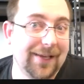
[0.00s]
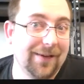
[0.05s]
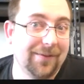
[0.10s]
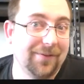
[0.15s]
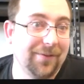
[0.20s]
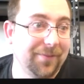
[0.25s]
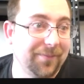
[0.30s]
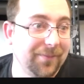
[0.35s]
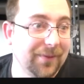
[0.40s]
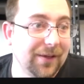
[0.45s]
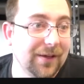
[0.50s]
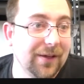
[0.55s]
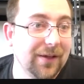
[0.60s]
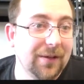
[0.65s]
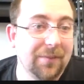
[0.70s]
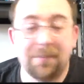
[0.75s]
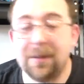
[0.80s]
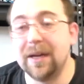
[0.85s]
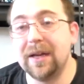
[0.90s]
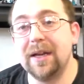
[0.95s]
I don't know,
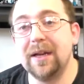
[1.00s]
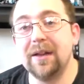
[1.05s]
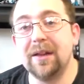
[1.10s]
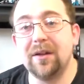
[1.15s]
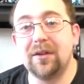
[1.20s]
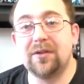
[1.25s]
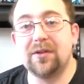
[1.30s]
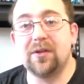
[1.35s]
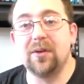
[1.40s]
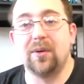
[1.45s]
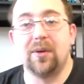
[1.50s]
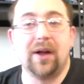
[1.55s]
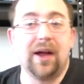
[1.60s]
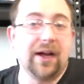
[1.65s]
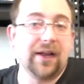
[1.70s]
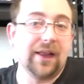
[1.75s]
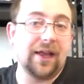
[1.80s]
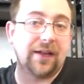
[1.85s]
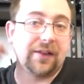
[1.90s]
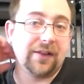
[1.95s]
but he looks cool.
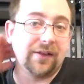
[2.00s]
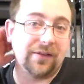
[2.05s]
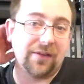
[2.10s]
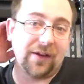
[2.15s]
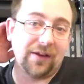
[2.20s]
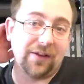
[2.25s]
I like the